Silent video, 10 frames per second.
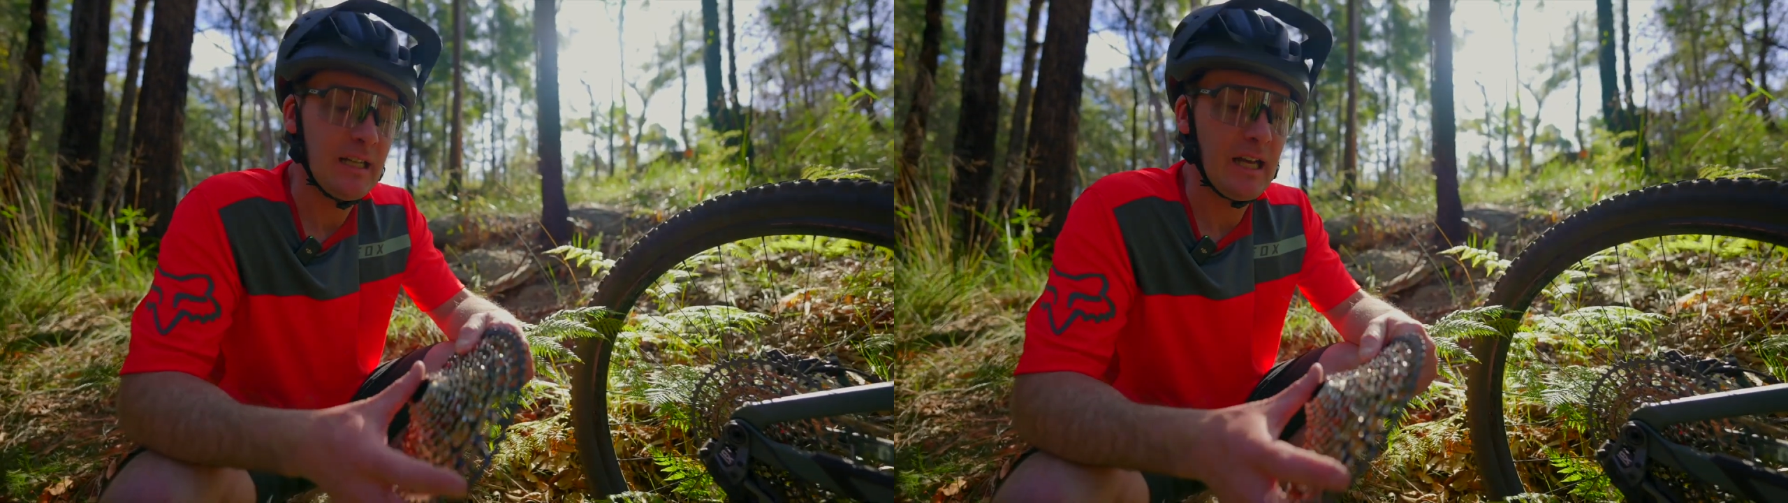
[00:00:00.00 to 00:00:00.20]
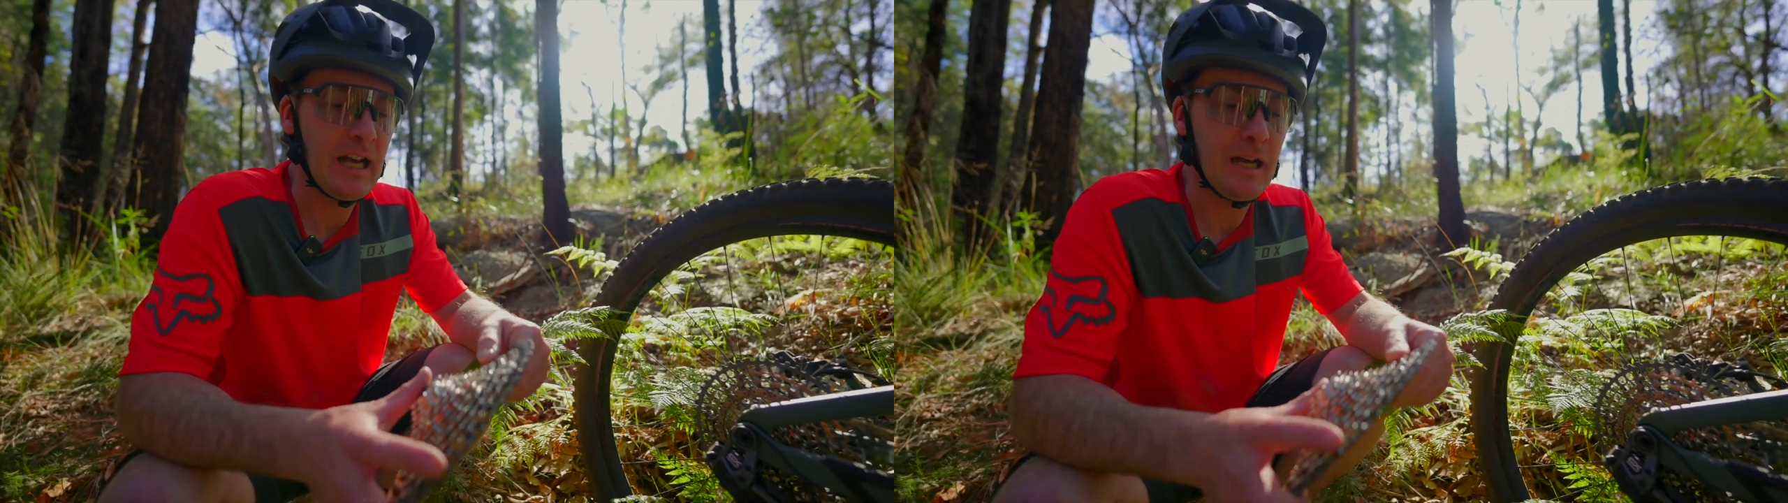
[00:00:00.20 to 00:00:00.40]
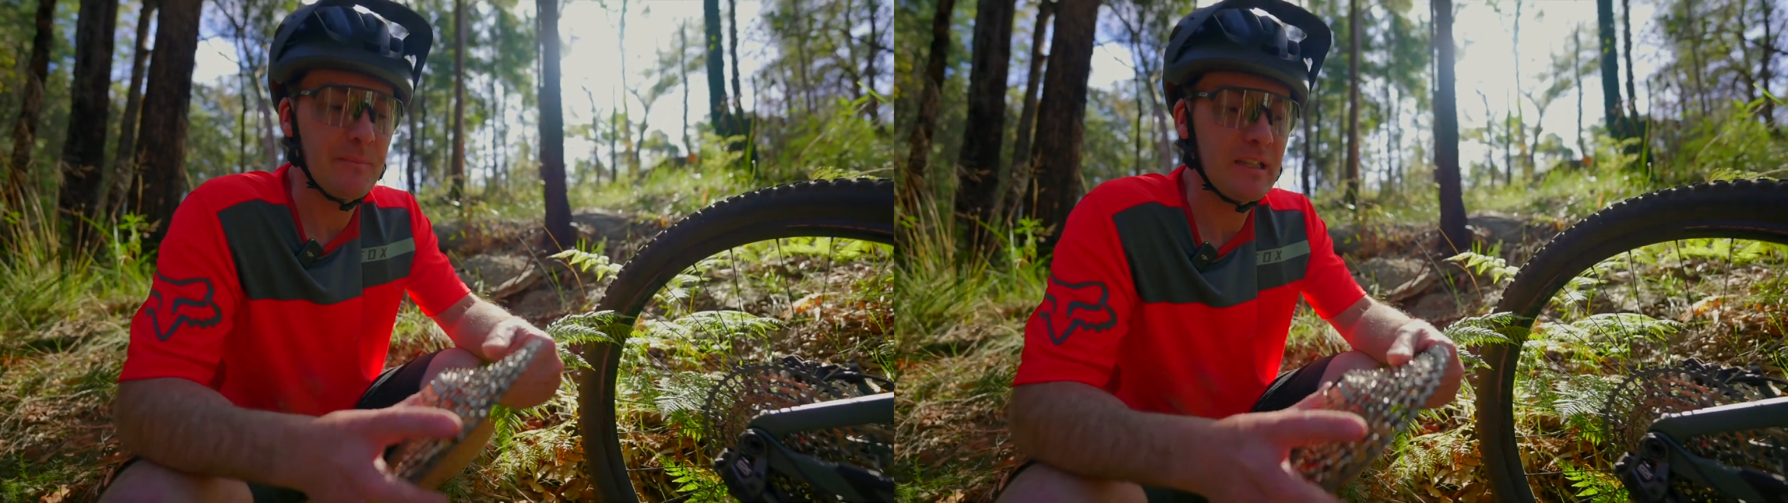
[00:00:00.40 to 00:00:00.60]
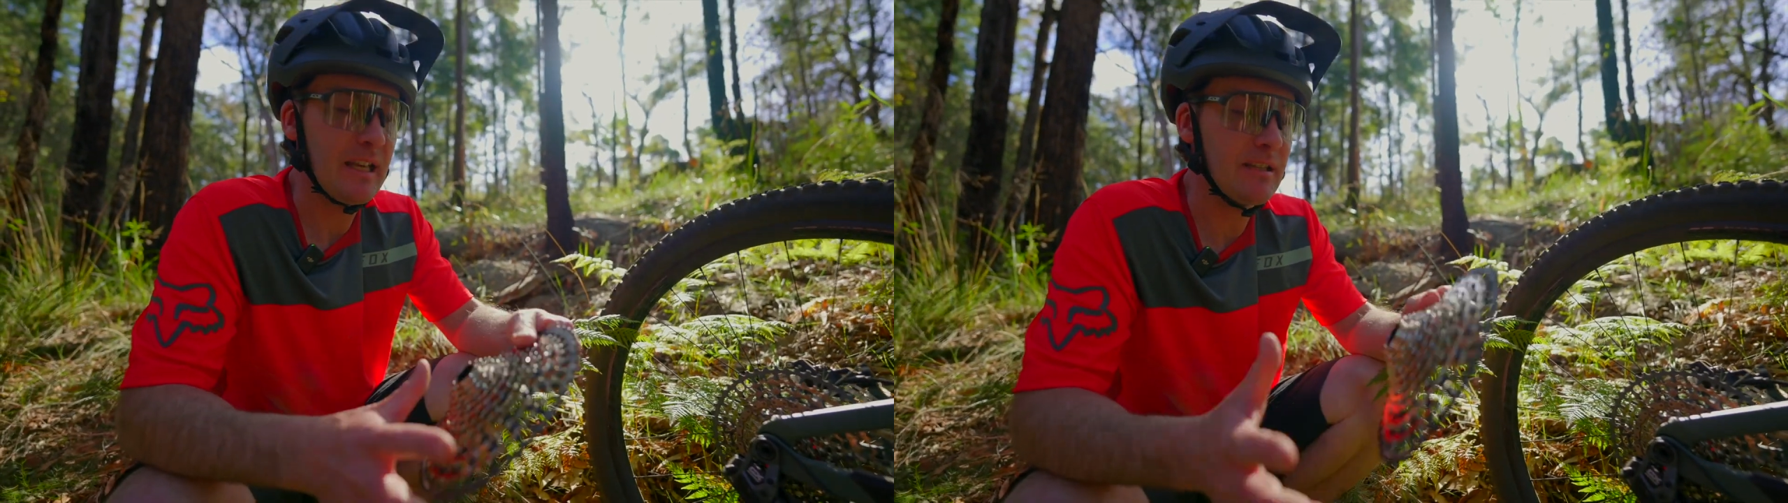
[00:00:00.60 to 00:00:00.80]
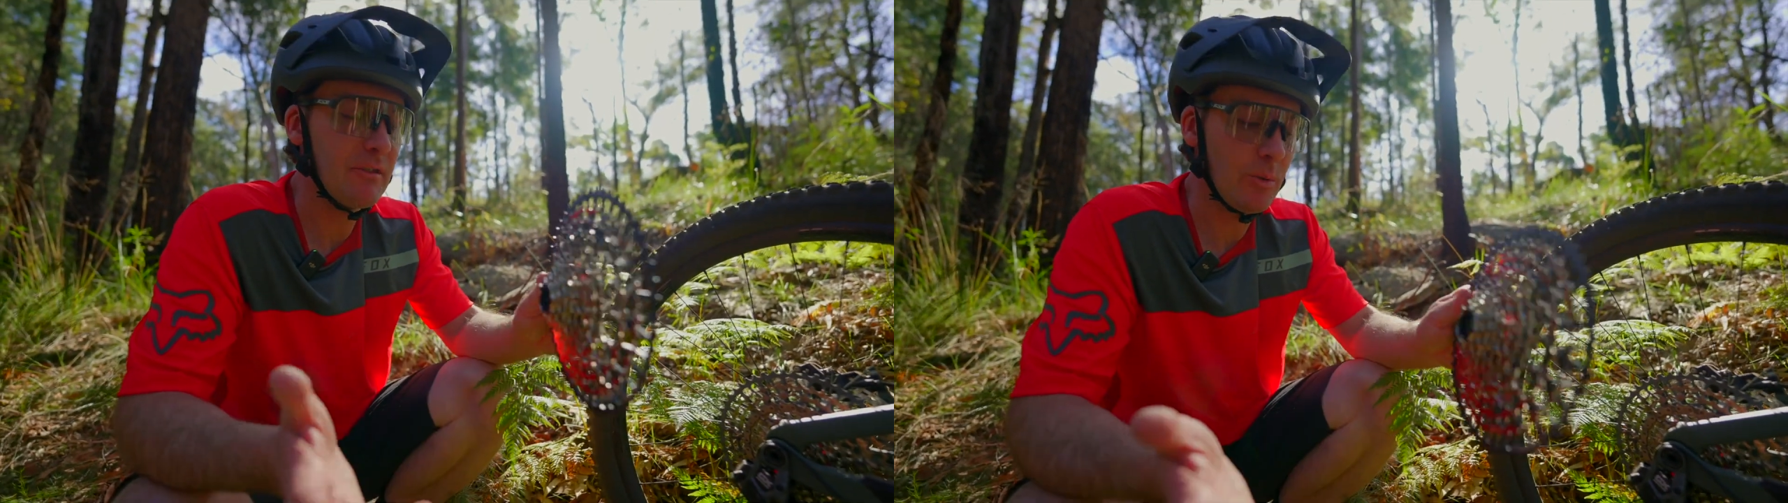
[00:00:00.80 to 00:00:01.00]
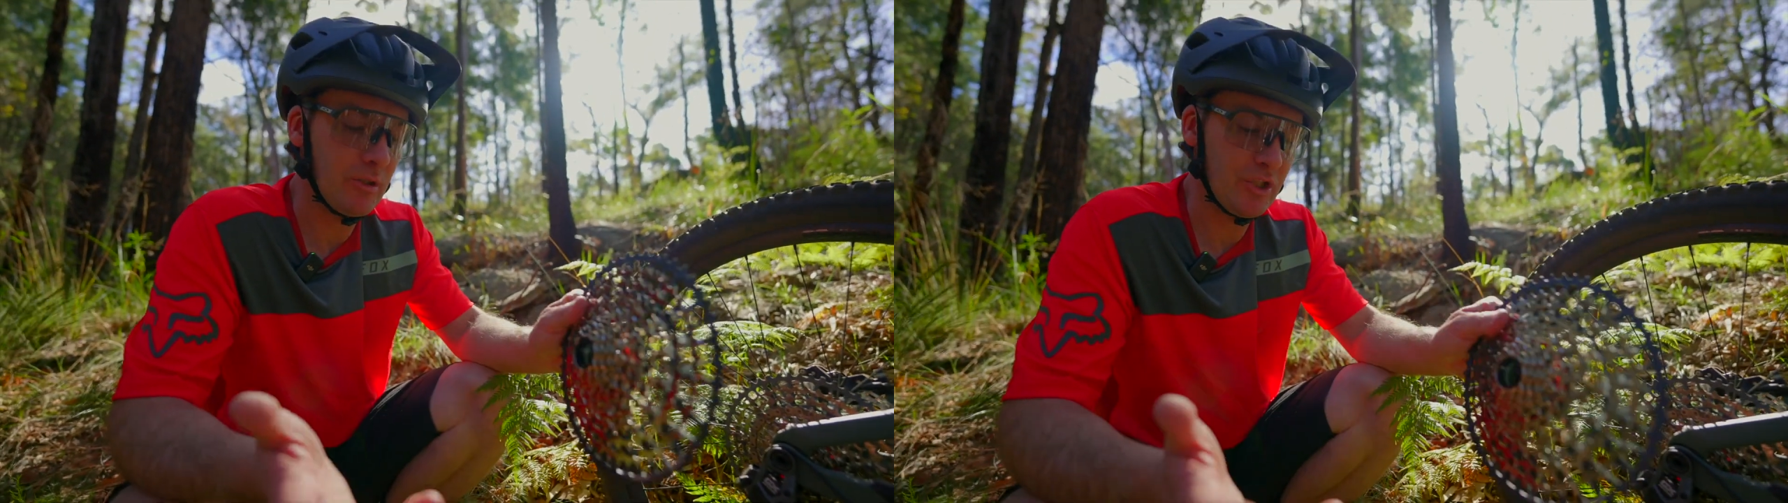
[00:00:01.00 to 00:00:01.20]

So that's really what